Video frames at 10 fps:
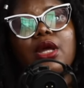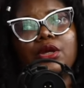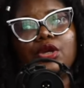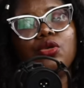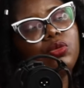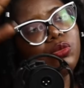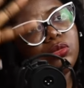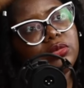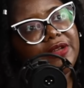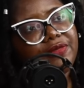you know,
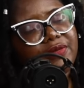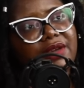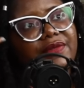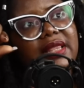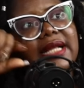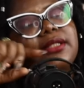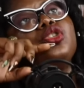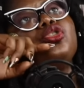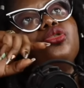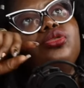they've given that
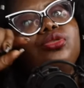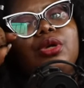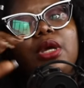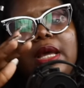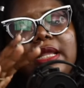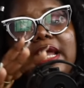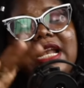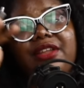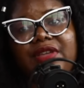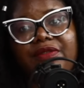to now
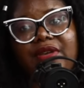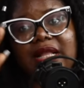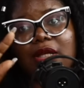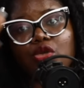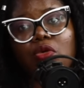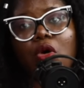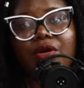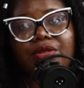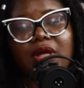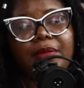that they've given that to
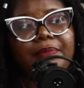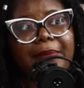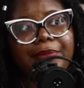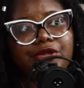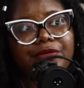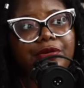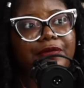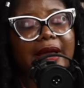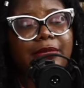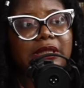other members of her
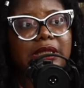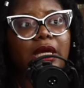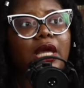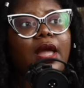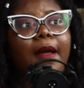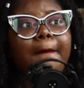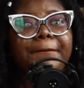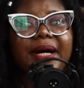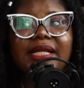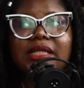family,
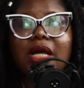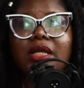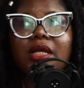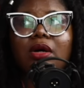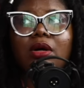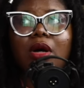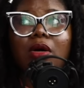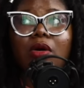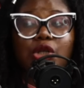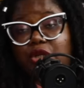but
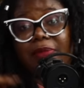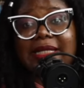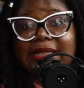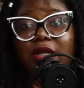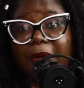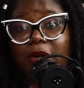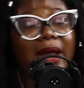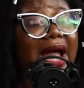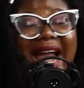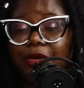or she might still be
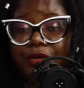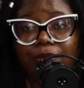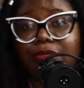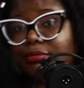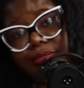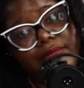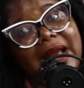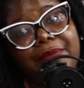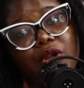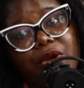queer, I don't know.
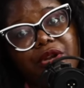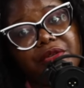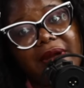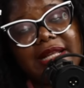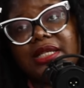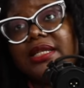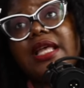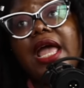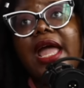I'm not one of the writers